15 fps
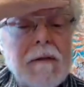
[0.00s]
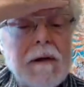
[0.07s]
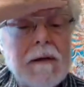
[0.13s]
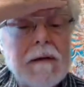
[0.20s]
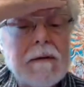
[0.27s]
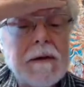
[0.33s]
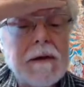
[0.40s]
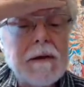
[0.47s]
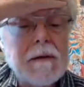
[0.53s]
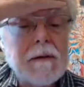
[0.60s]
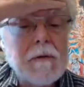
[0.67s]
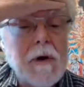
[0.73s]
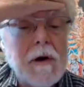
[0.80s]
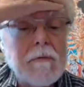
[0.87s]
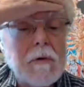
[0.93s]
The the
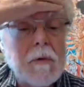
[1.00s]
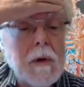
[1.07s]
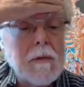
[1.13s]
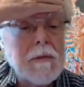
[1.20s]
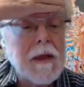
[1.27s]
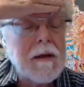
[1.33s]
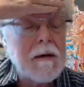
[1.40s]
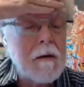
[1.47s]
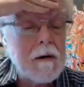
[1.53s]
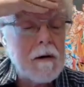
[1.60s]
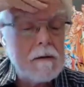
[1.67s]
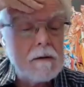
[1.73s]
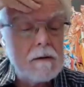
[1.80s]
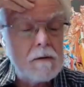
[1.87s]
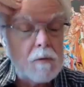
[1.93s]
whoever wrote that
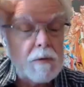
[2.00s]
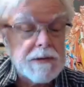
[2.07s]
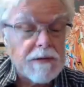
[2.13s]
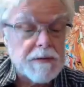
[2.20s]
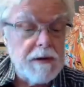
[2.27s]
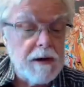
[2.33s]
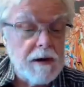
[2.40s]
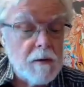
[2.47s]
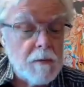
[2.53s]
article was there